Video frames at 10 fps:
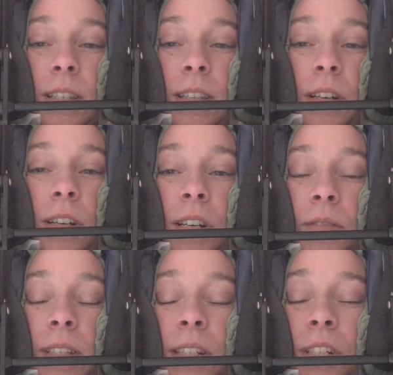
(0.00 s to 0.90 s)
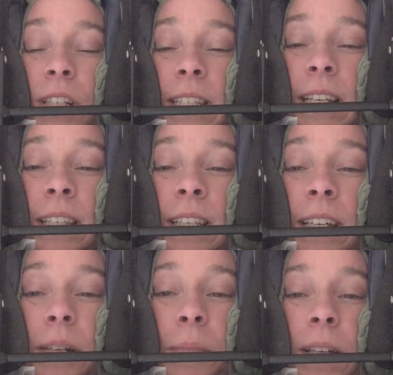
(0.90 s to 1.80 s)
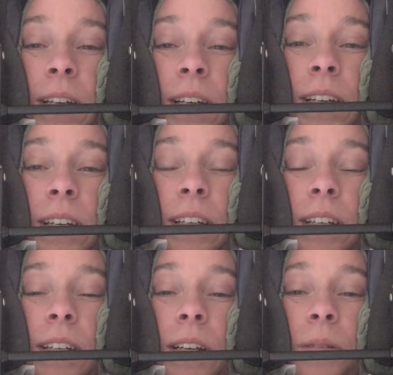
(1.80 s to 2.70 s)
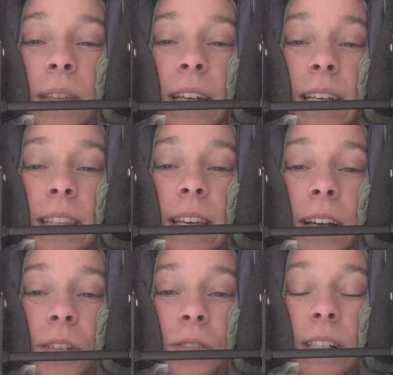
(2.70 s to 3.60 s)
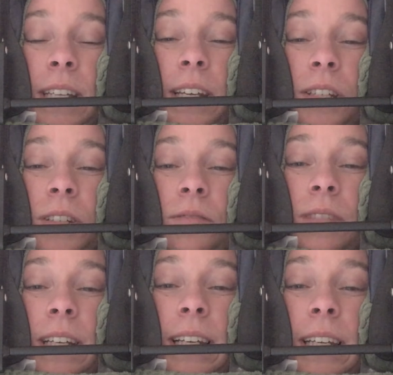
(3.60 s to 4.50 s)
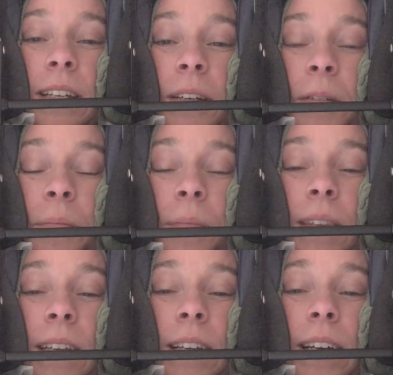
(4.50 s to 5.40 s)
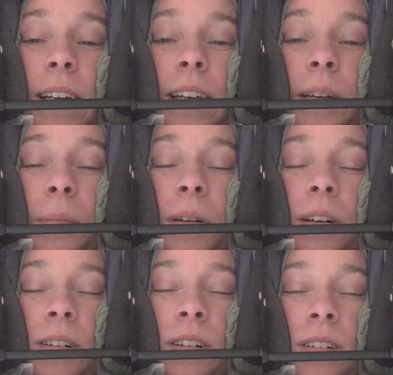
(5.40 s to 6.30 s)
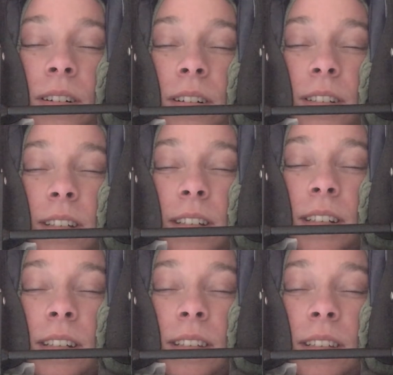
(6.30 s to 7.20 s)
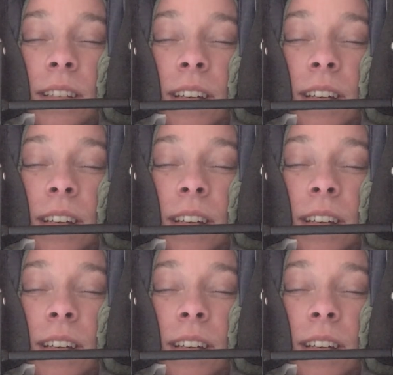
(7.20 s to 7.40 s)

They're nervous, they're just setting up. You know, they need the extra attention, really. And, that's nice.